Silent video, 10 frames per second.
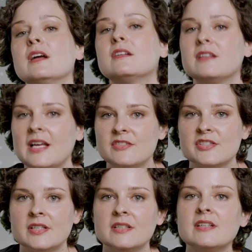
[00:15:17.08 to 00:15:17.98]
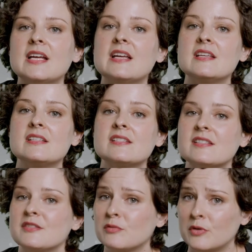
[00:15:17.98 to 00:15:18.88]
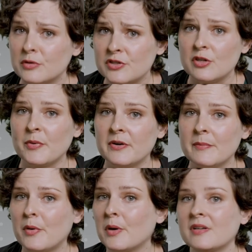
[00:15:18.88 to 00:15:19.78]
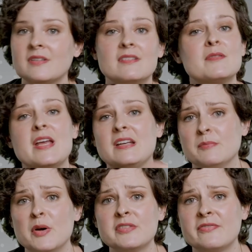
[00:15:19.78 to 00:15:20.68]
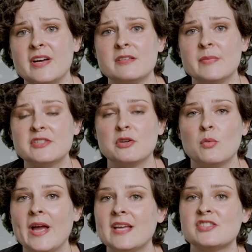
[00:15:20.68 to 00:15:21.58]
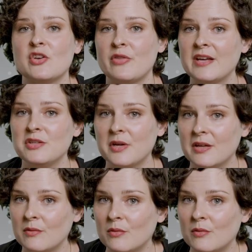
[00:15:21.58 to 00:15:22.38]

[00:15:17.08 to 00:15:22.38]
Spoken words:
Cleanser is super important in a most fundamental way so that you can